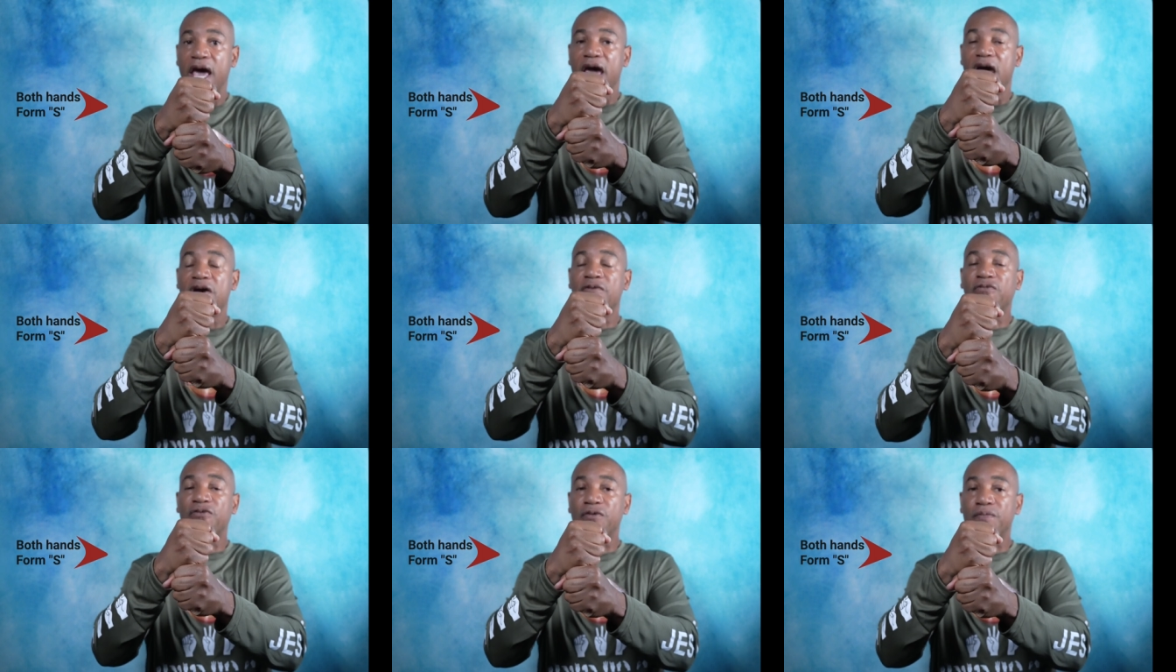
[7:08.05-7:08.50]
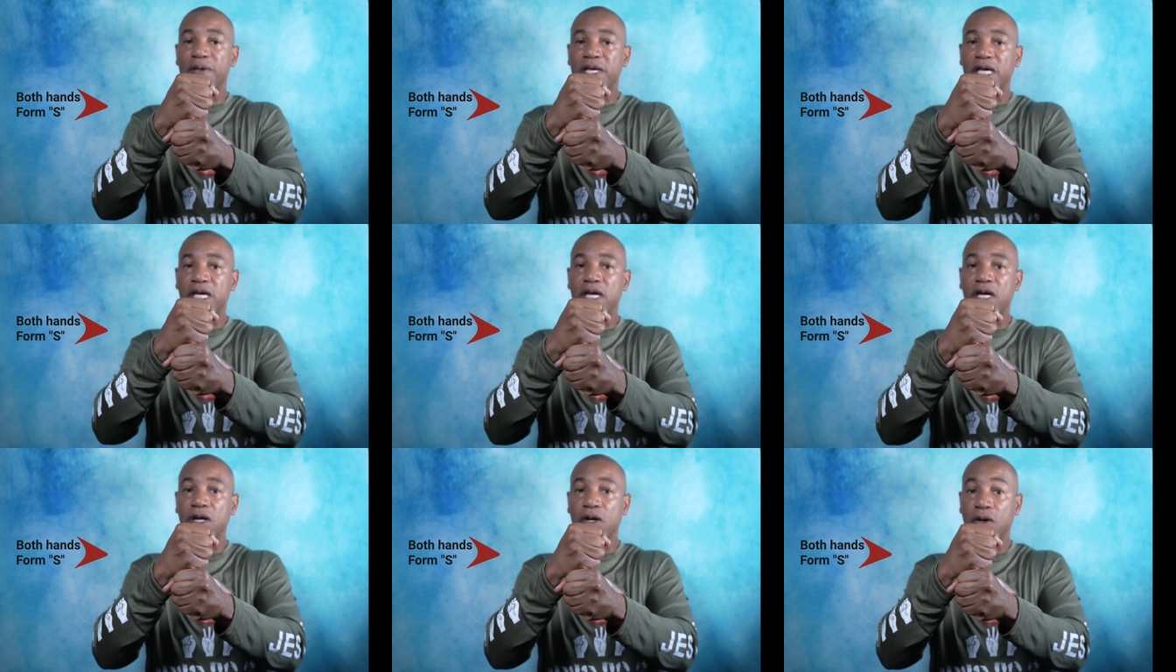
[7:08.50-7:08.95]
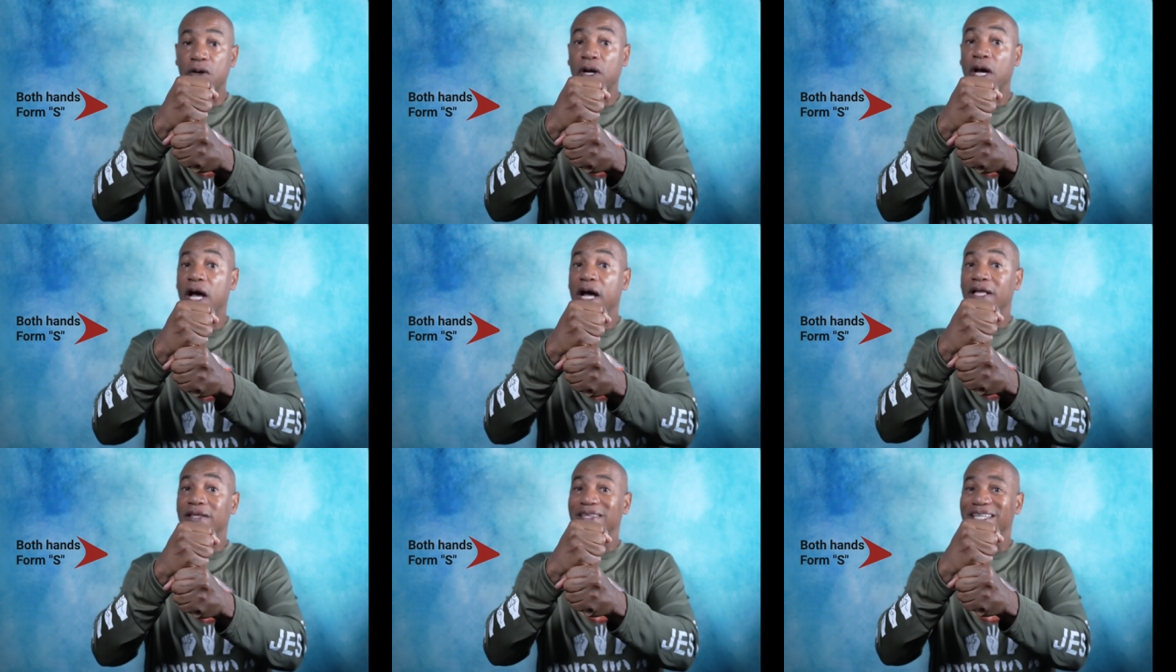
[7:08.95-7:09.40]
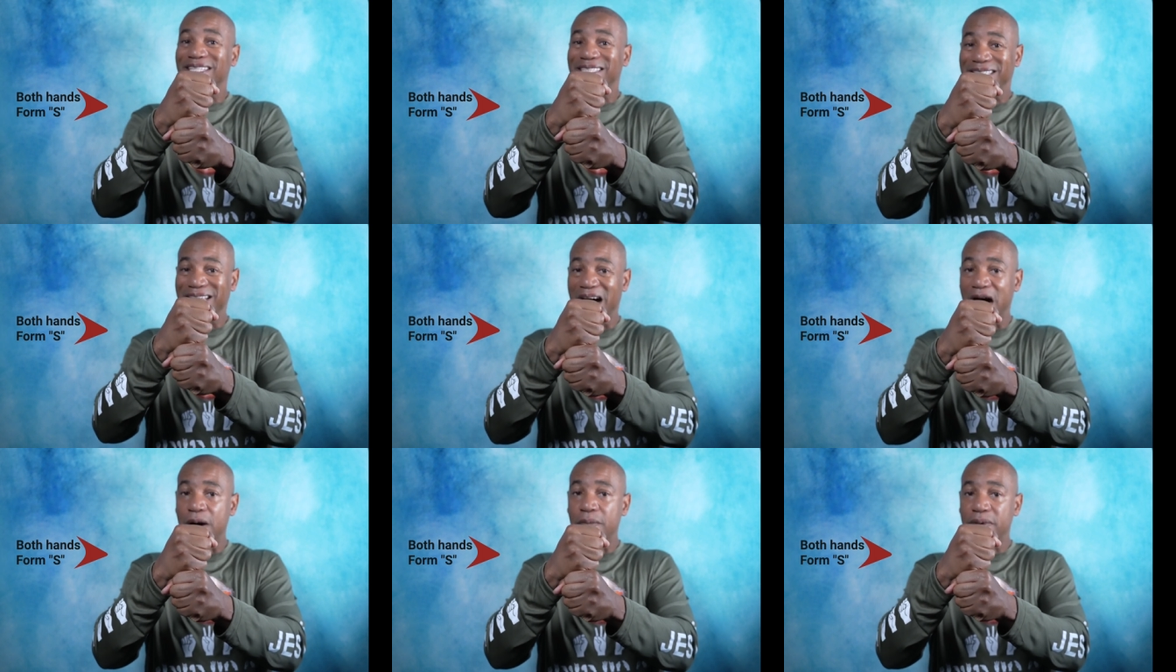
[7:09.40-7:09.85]
And from here, the
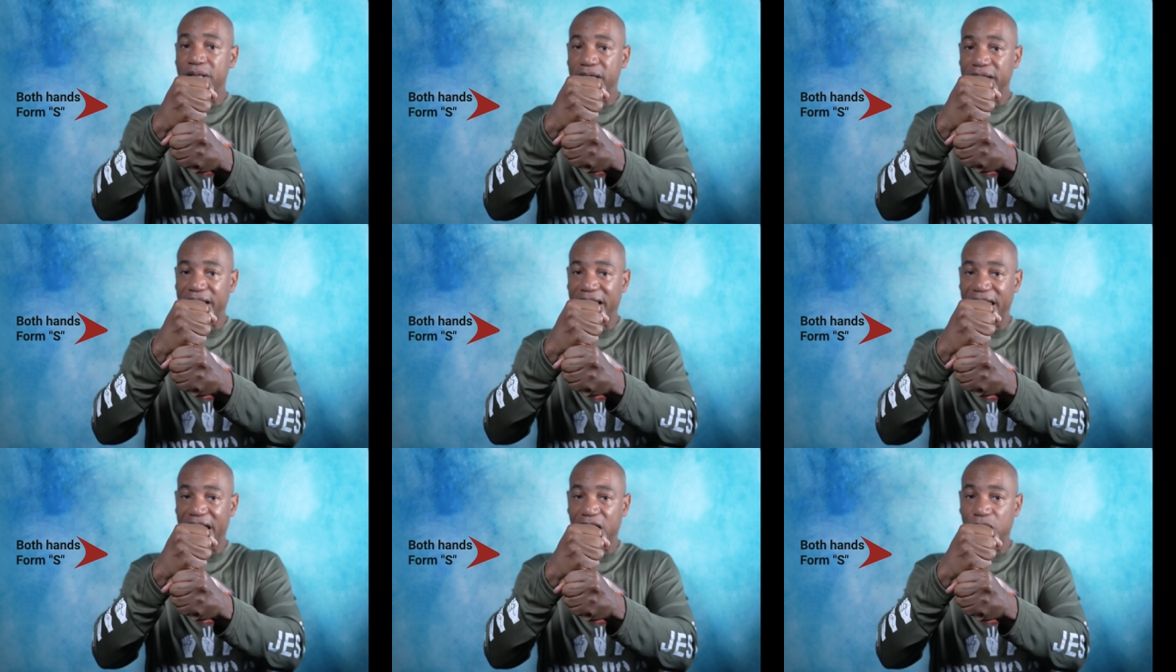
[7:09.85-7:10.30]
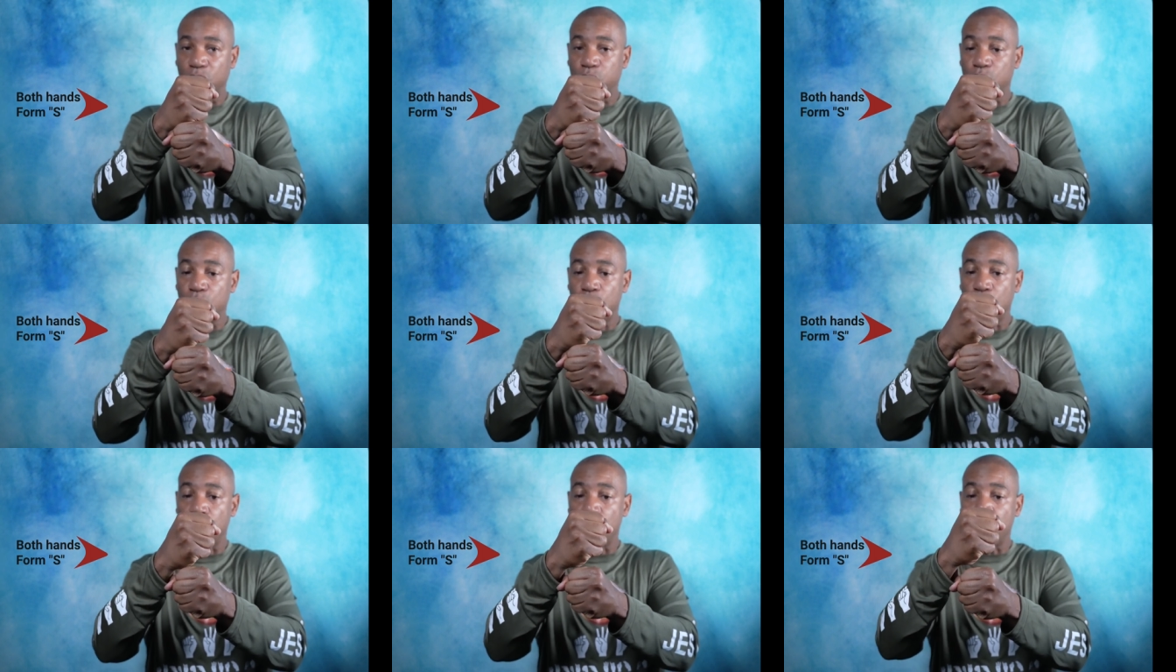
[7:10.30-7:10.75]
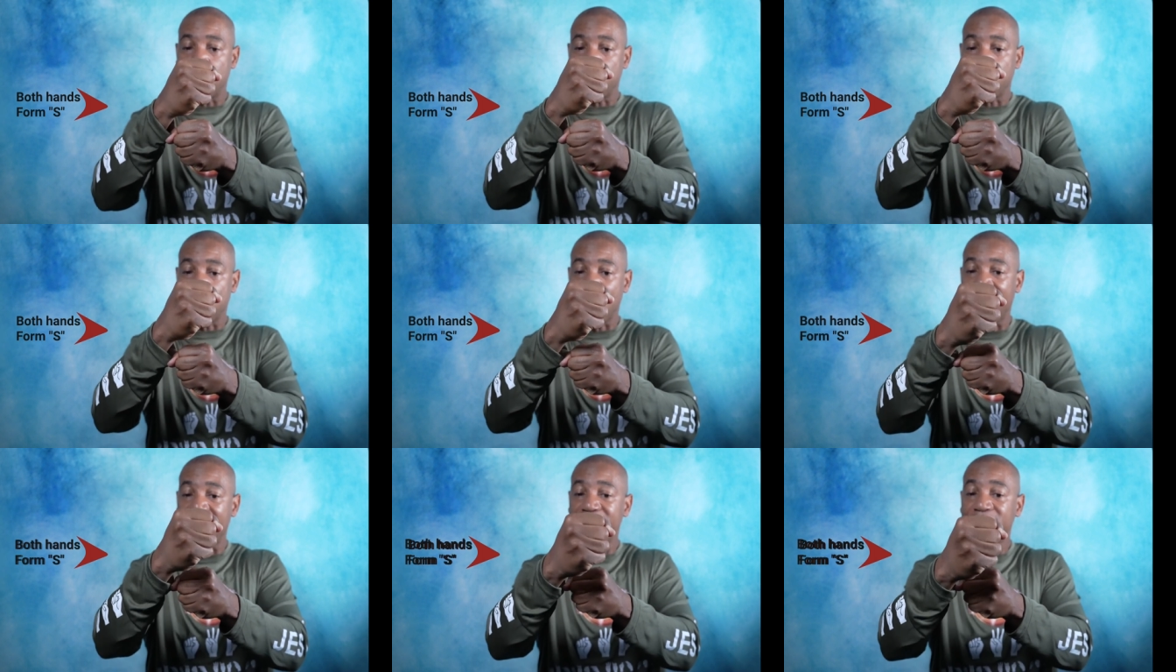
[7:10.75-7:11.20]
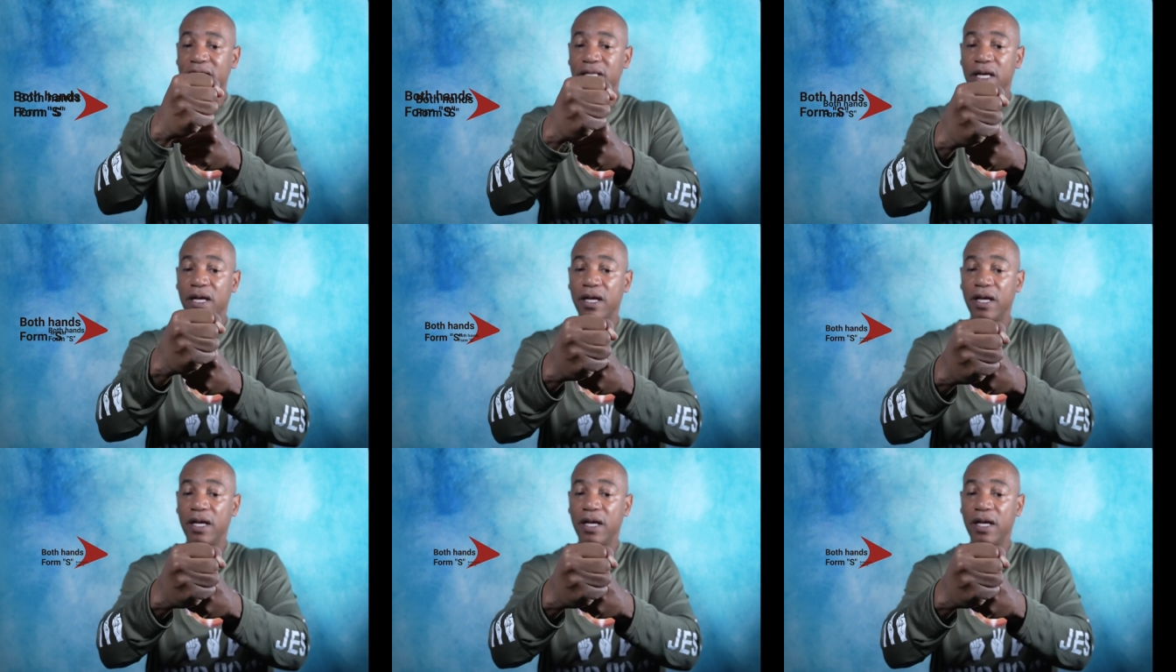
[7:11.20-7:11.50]
dominant hand will go right